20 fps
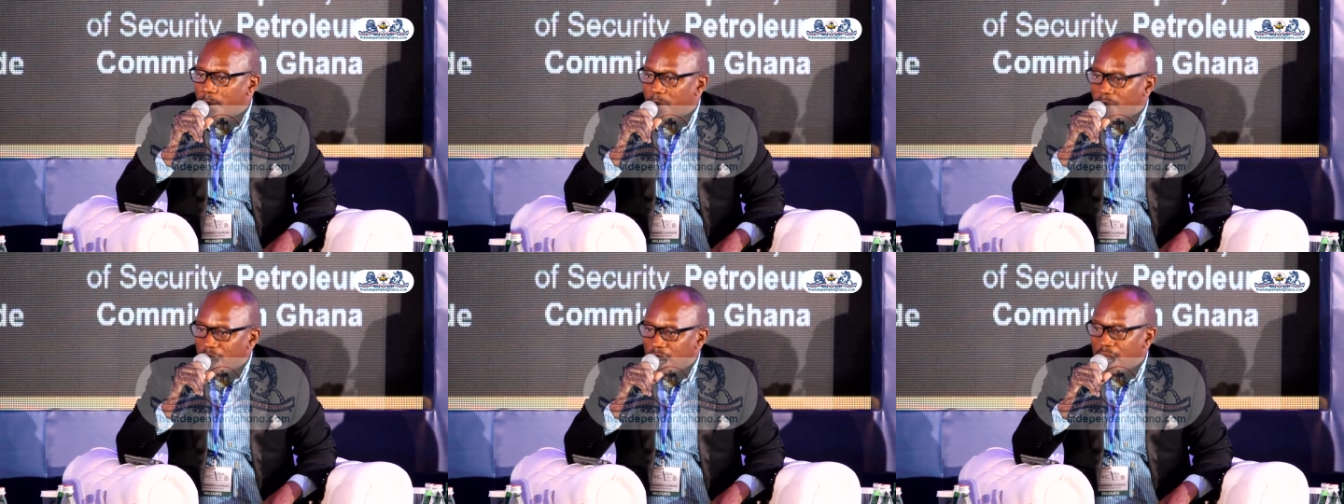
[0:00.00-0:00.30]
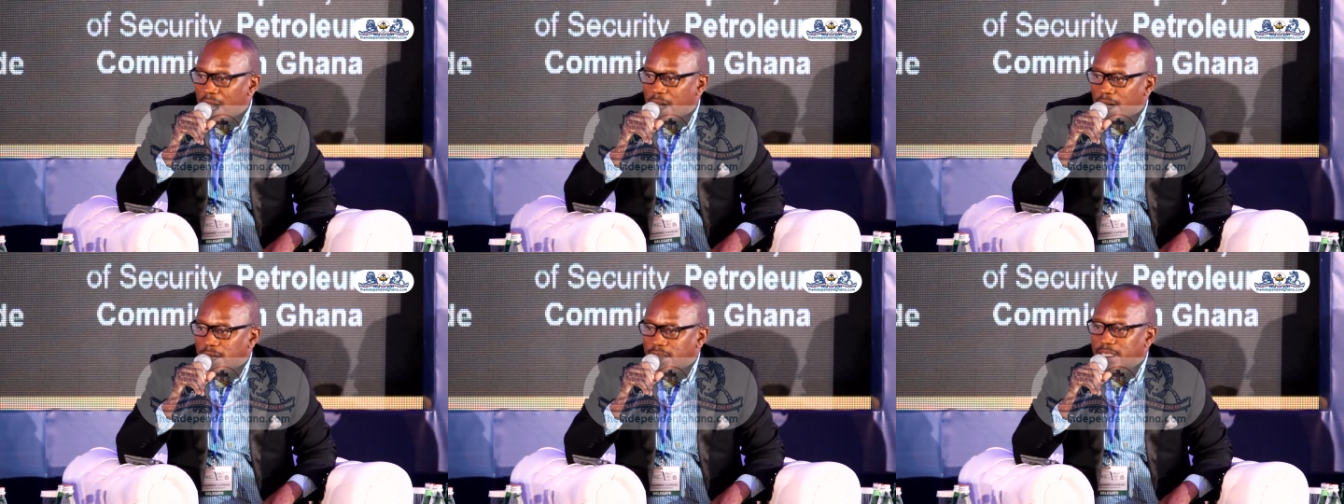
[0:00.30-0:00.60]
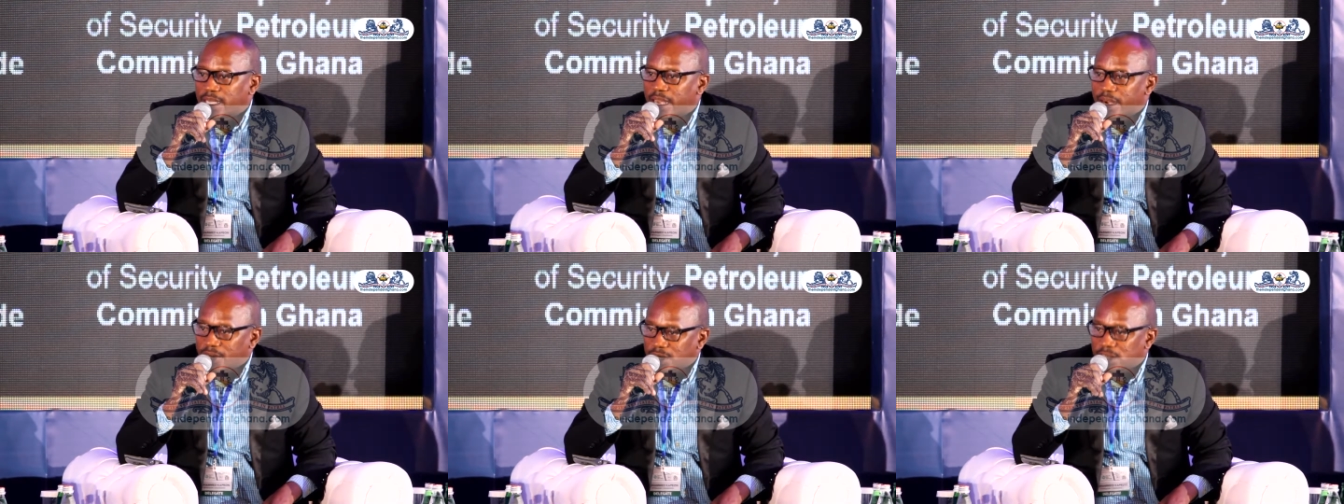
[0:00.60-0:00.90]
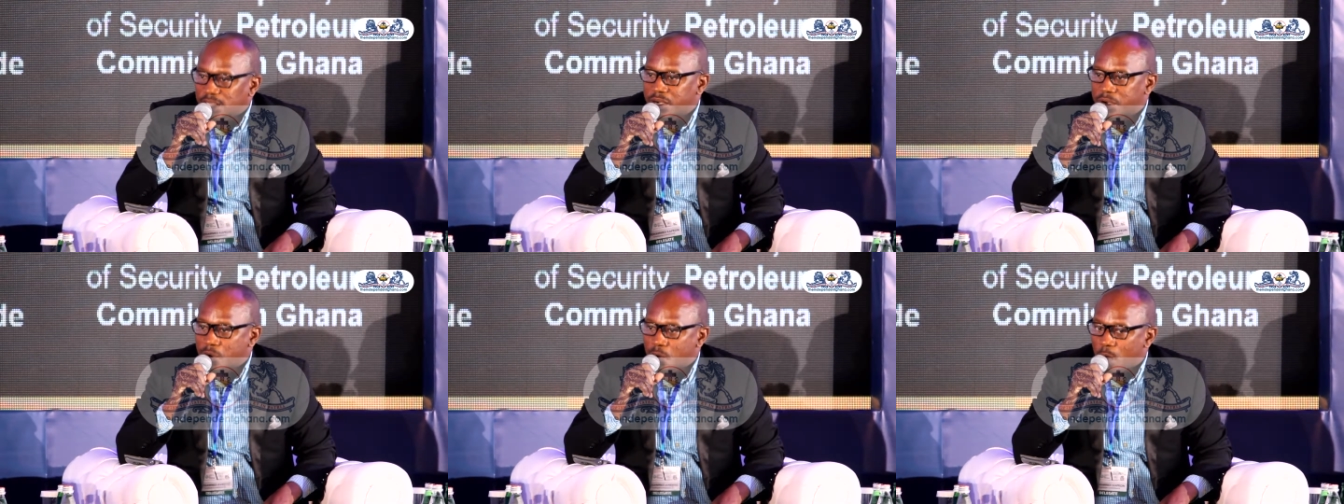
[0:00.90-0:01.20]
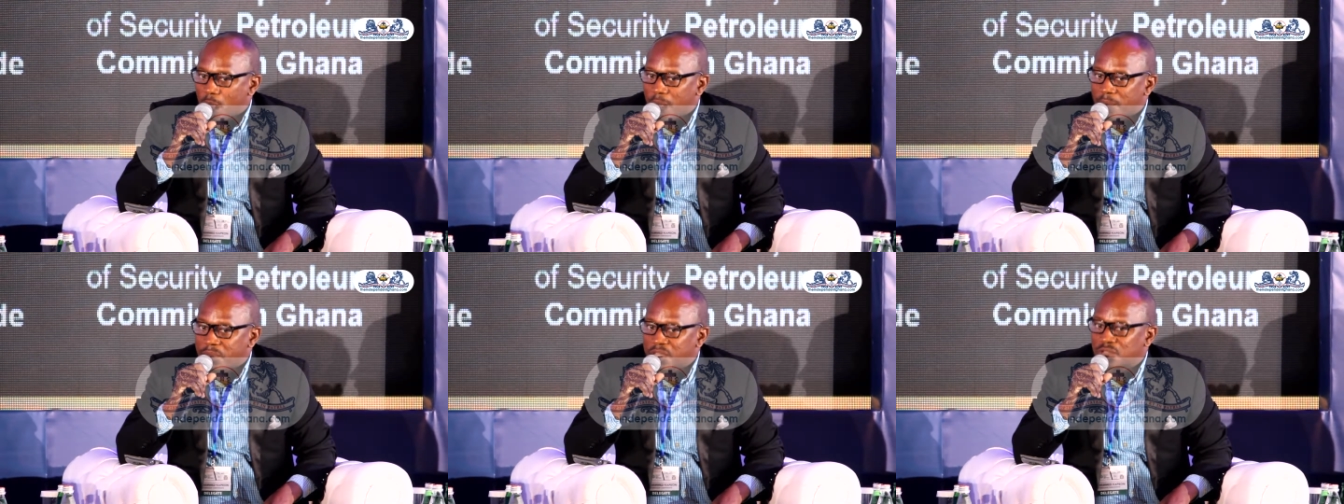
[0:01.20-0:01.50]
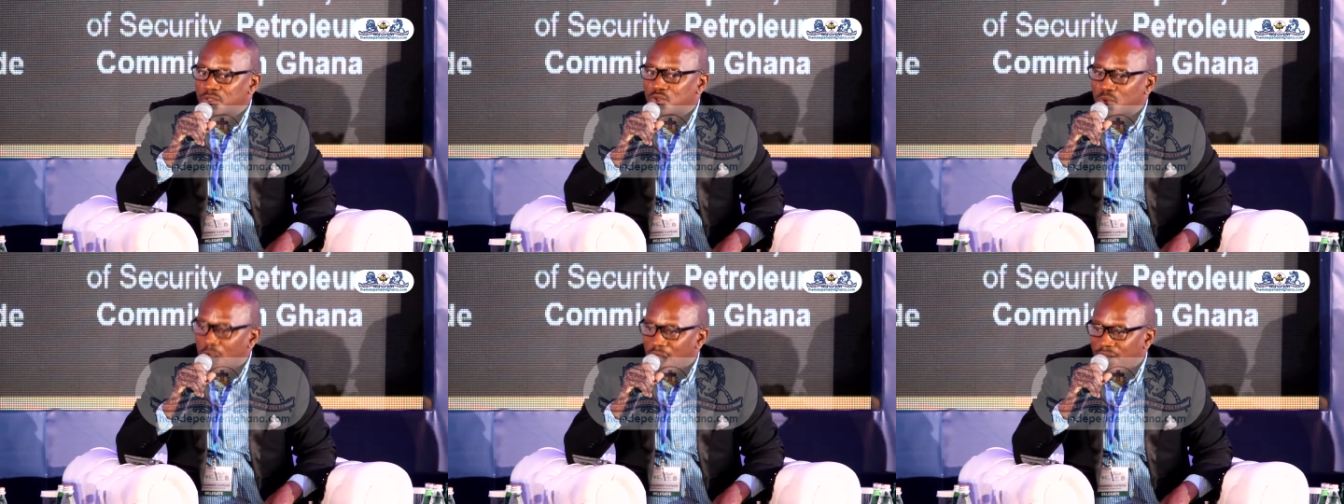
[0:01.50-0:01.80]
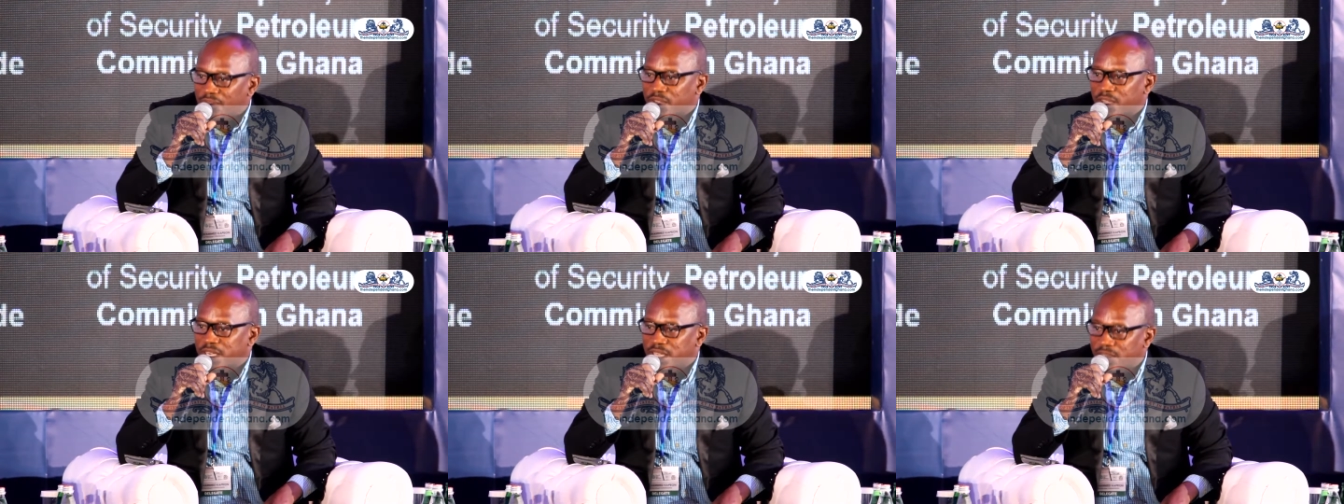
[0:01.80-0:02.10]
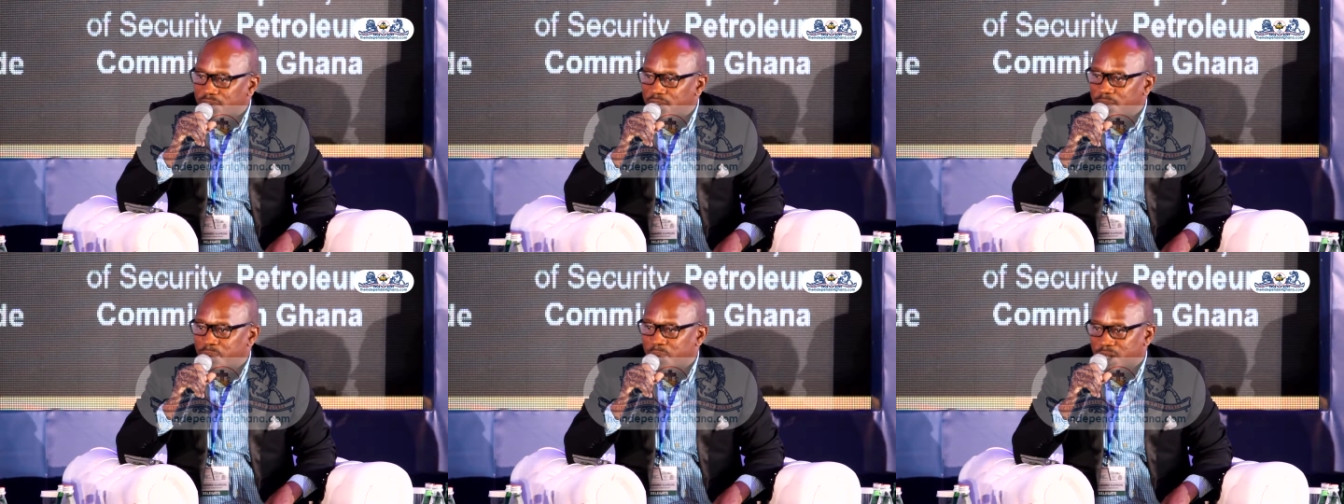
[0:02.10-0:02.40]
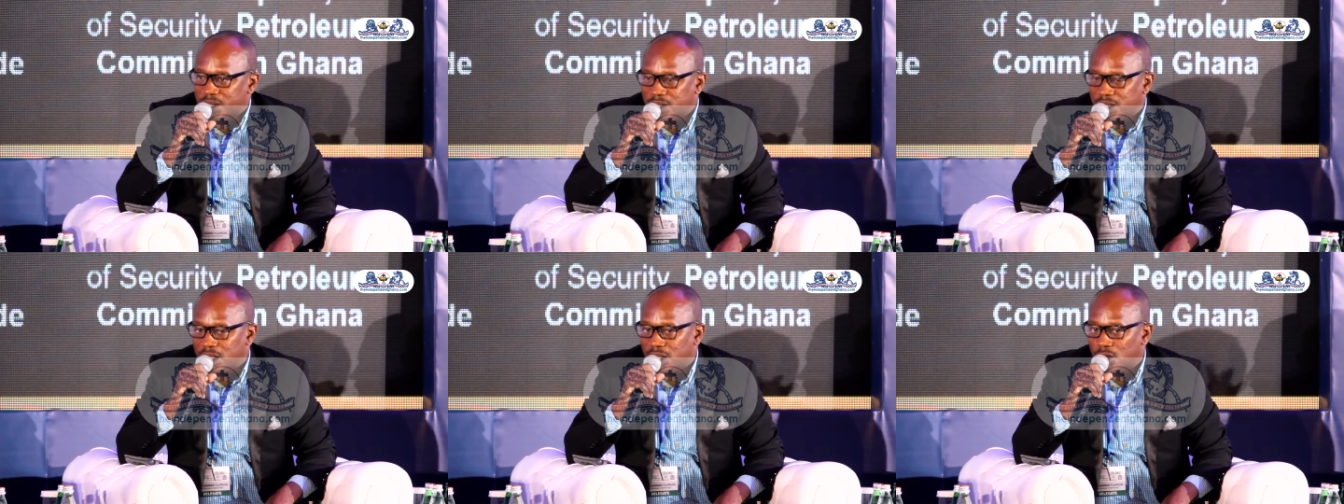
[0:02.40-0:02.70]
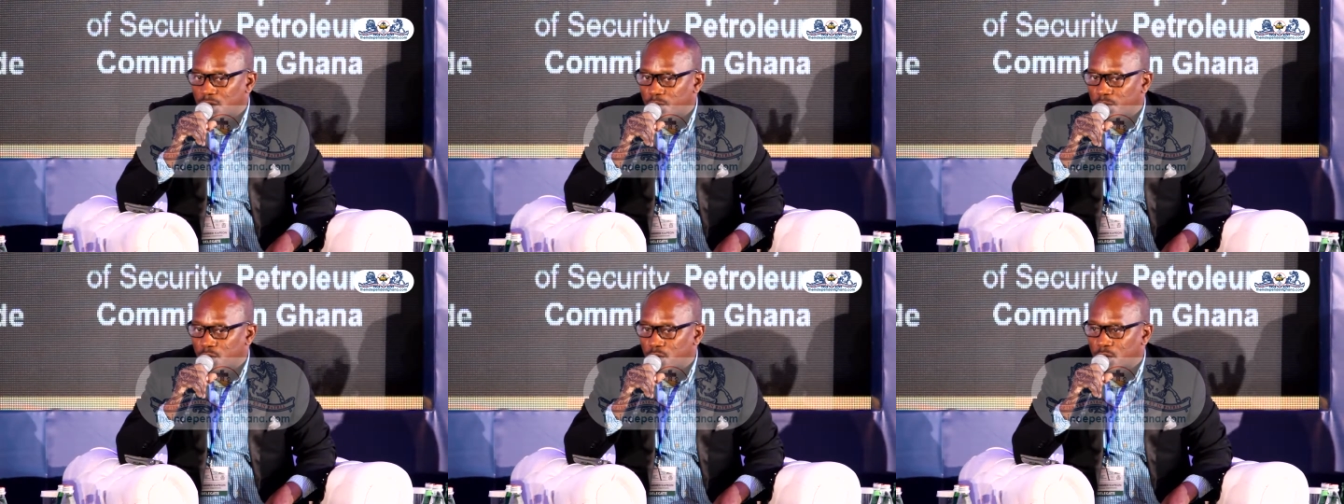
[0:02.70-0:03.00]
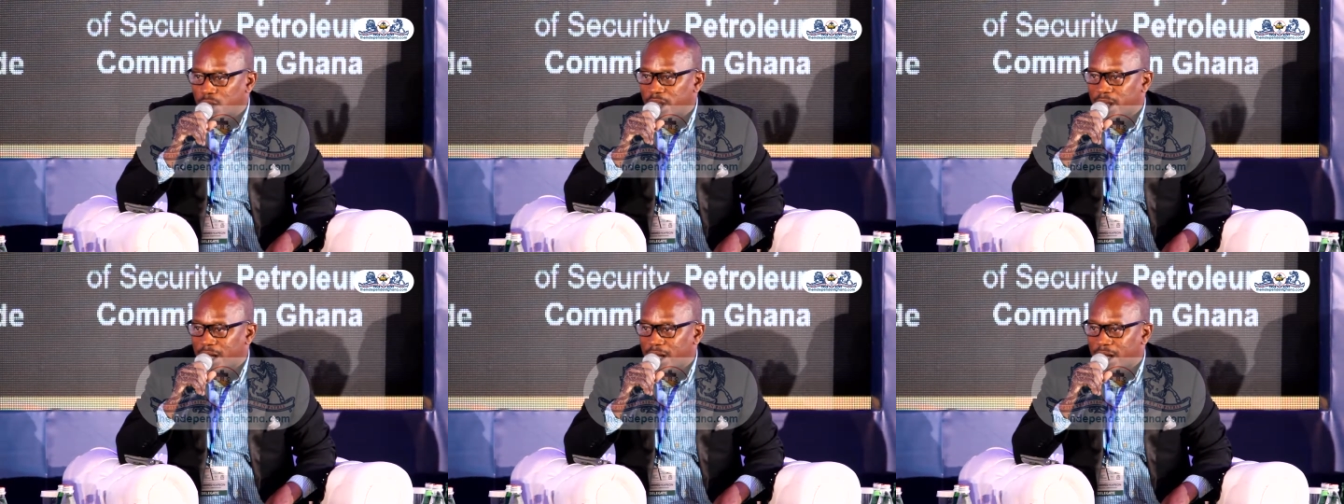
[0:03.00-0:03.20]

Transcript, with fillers: but there is a requirement to have a Navy personnel on board.